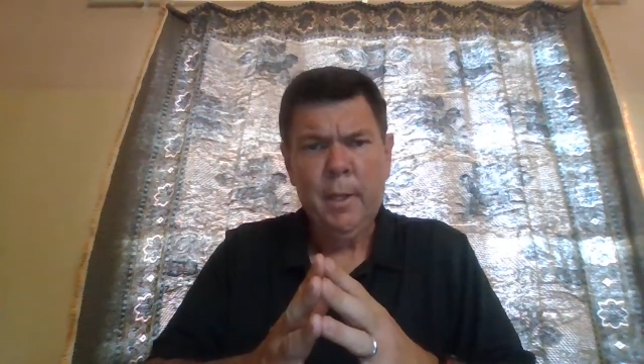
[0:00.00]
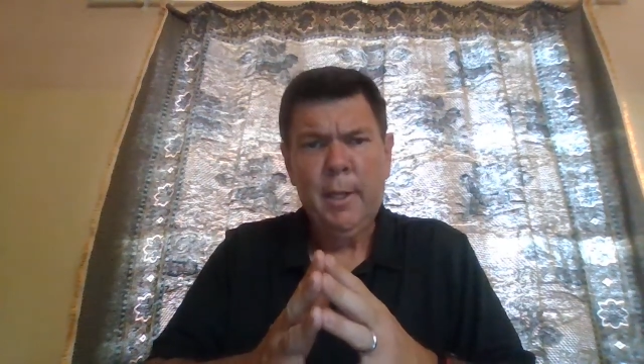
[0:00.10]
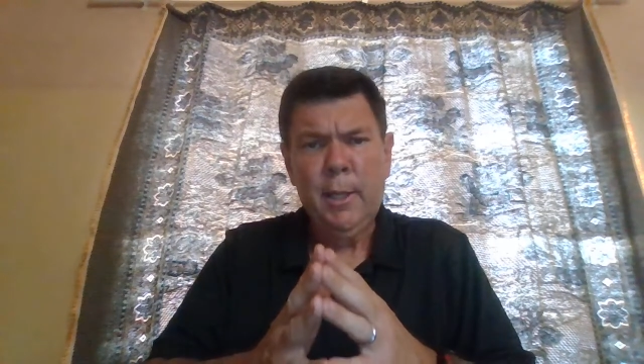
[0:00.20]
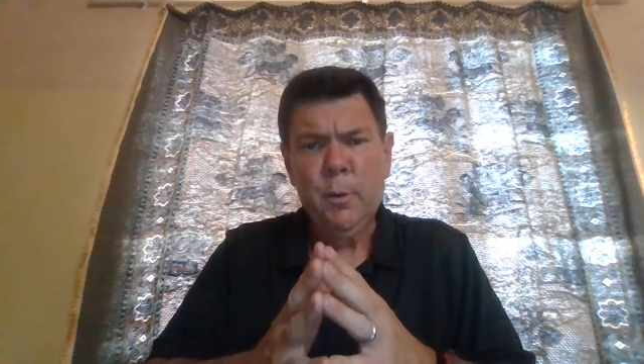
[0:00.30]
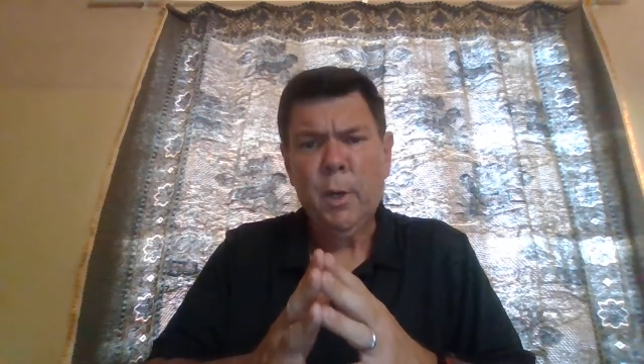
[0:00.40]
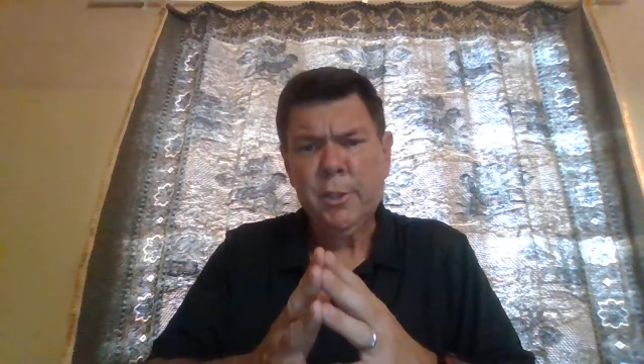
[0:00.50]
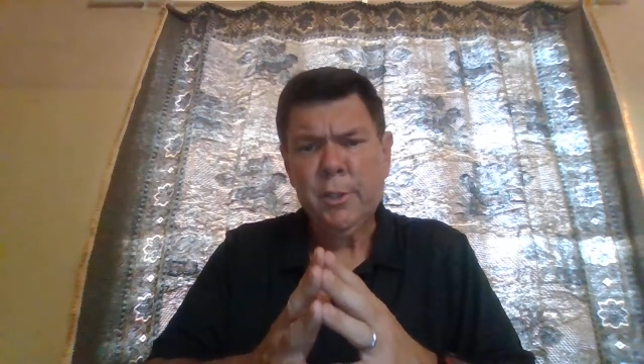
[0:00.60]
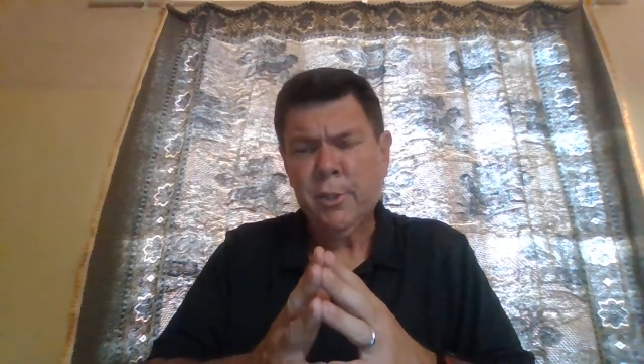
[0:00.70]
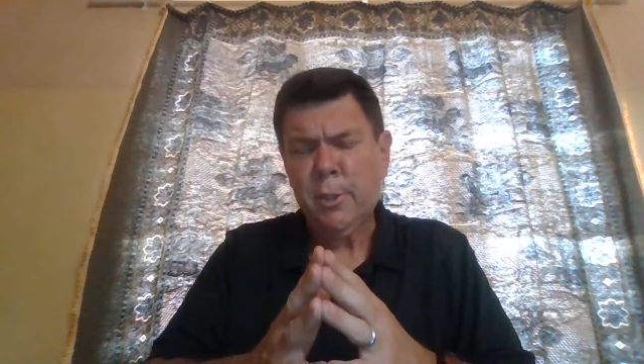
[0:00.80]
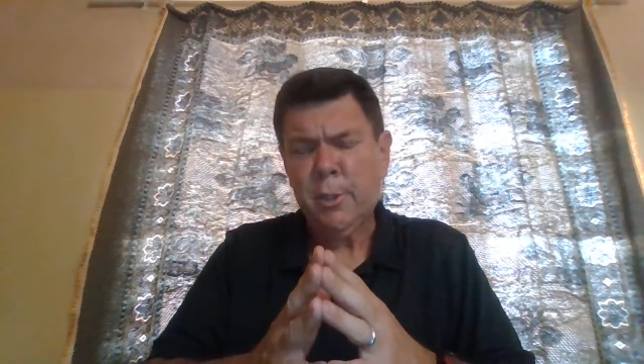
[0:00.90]
He
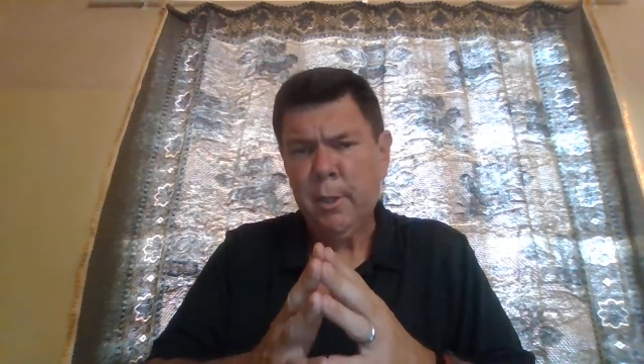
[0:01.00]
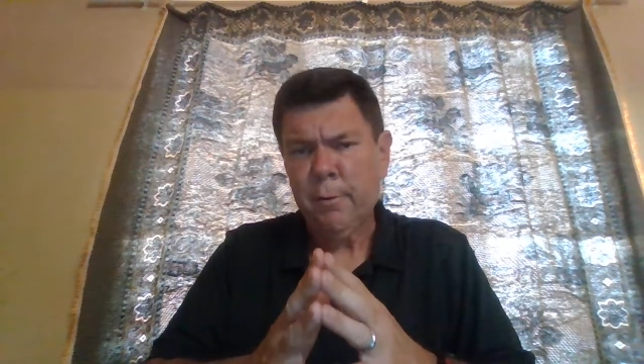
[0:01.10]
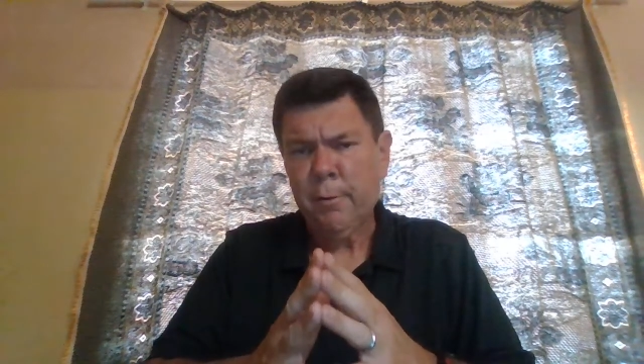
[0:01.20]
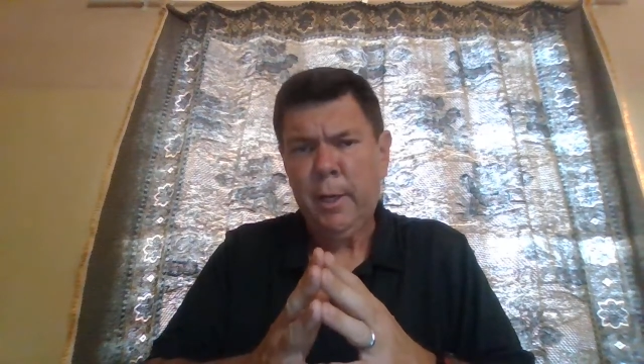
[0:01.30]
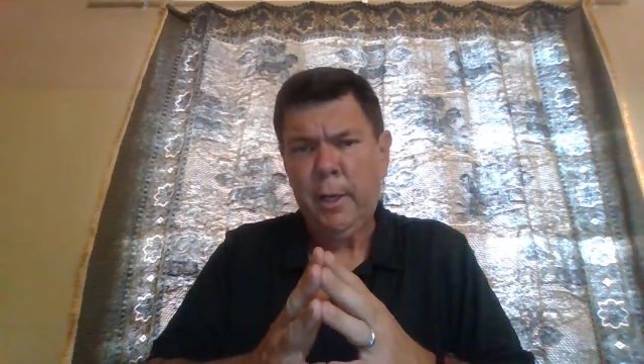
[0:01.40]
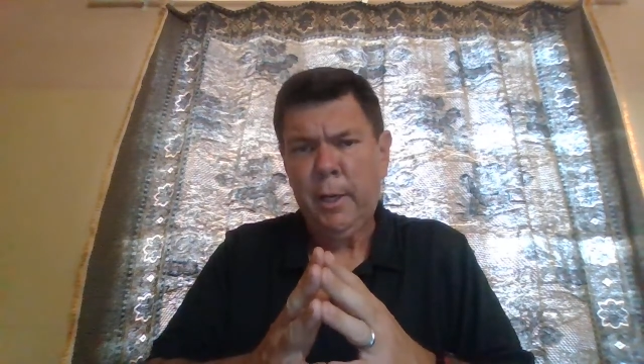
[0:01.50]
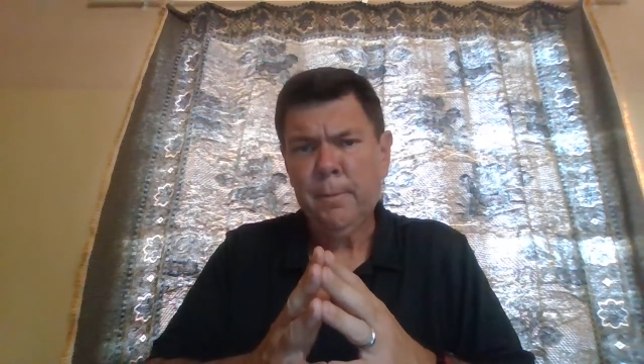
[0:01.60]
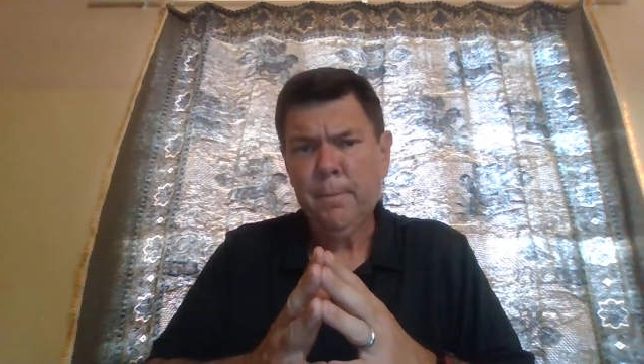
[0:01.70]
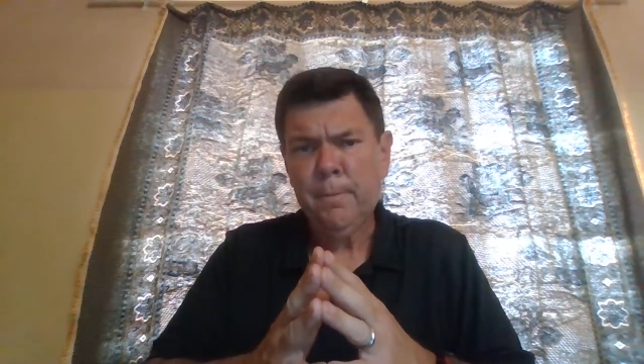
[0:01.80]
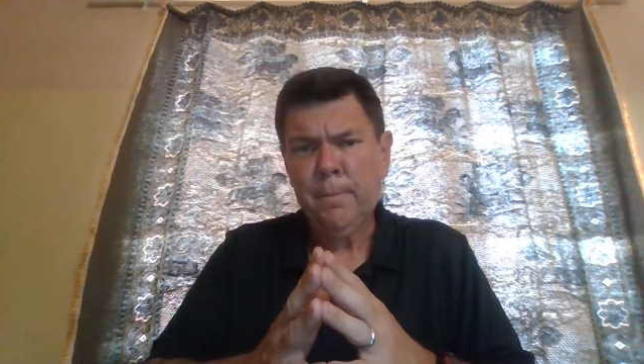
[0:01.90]
wants us to be afraid
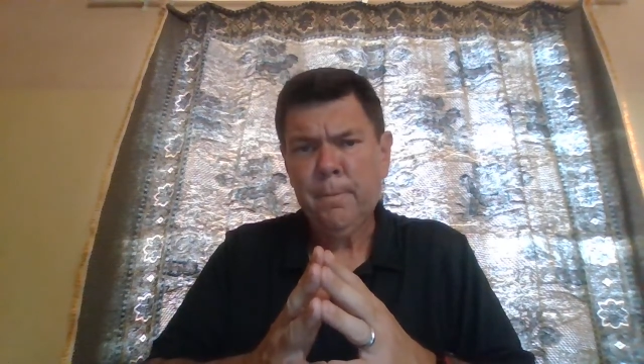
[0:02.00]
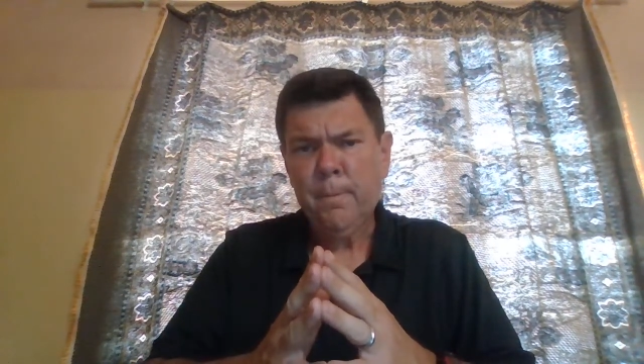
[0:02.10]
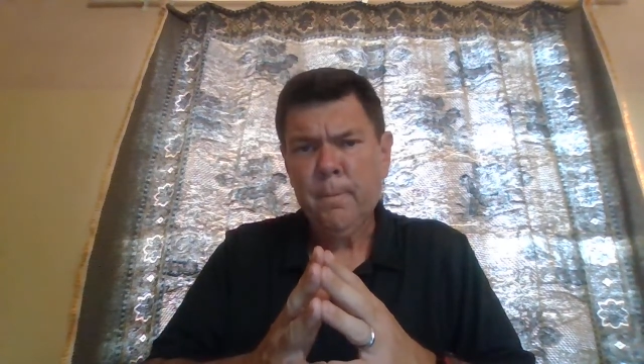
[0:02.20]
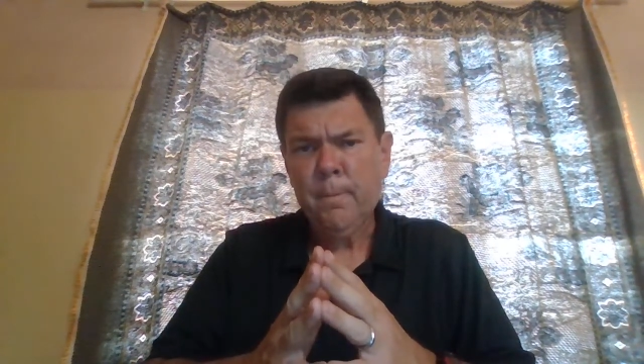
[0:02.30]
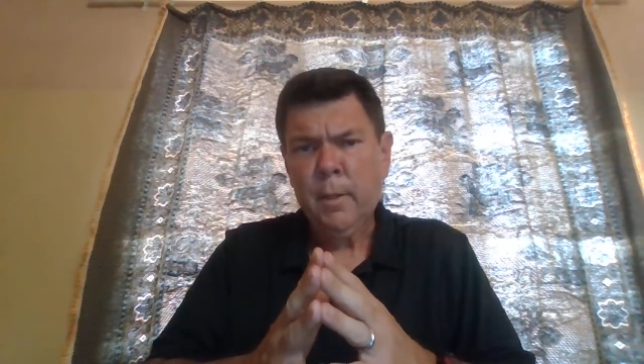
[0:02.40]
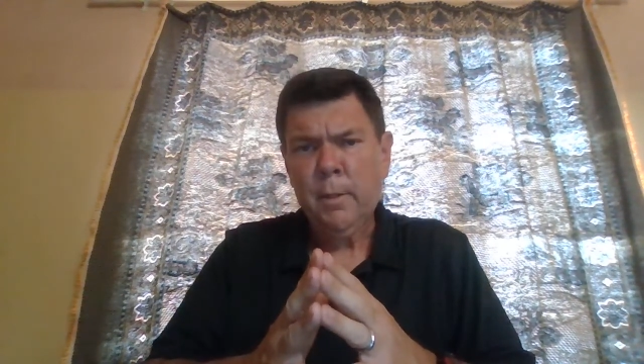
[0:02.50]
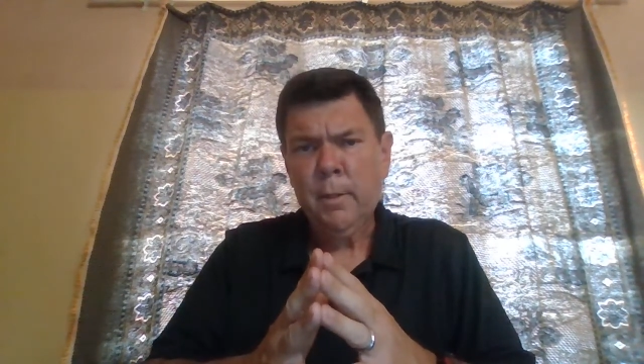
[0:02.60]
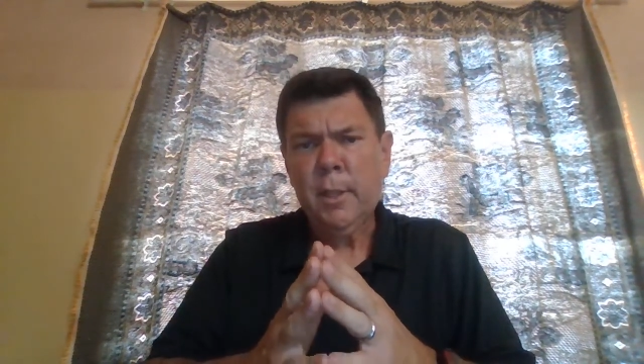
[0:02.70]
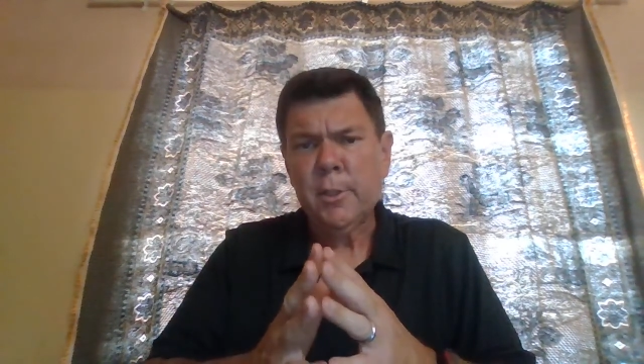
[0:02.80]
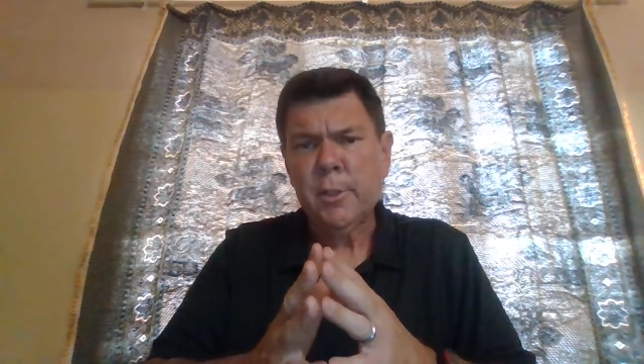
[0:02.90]

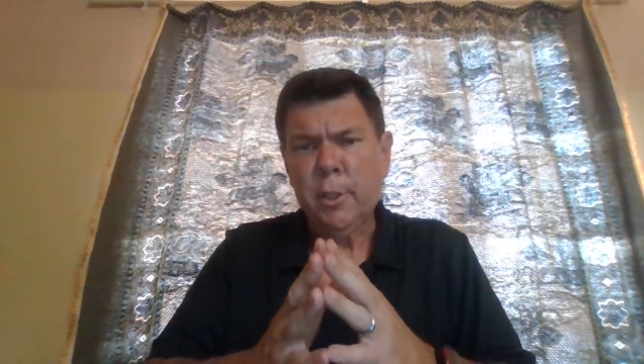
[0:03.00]
because